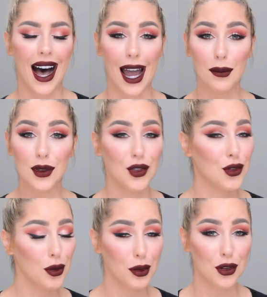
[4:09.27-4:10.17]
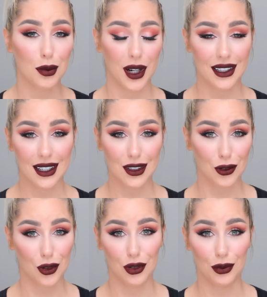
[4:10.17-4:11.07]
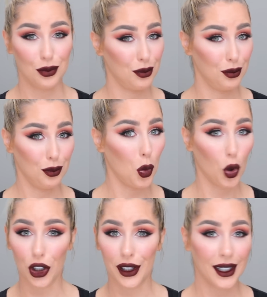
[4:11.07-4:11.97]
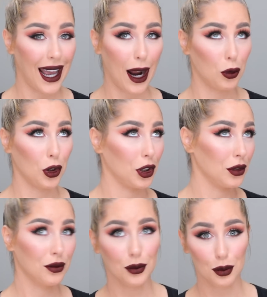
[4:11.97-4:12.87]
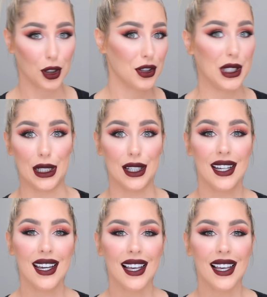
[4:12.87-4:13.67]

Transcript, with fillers: I'm a super, super antisocial work outer person.